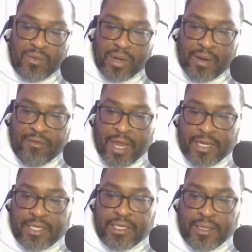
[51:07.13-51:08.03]
What up,
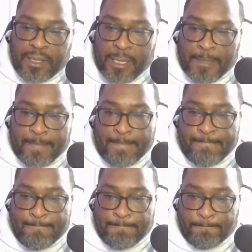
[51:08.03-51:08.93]
Ronnie?
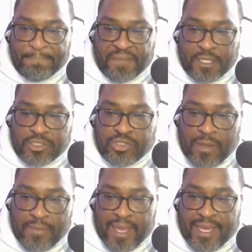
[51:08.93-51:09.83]

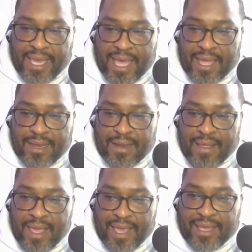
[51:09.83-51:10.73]
Trump ain't
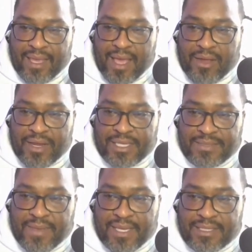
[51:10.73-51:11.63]
out of
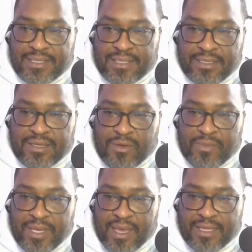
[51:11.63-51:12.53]
his mess. Nope,
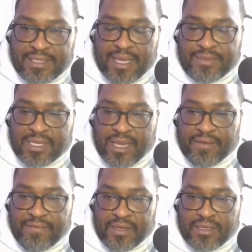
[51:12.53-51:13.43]
he got time to
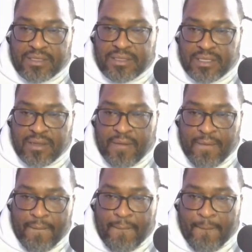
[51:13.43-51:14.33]
collect funds.
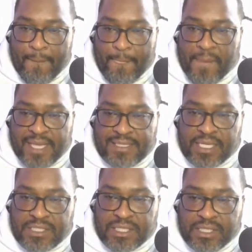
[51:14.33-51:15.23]
Hey,
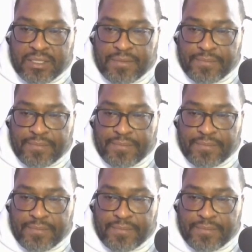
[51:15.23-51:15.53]
Slick Chick.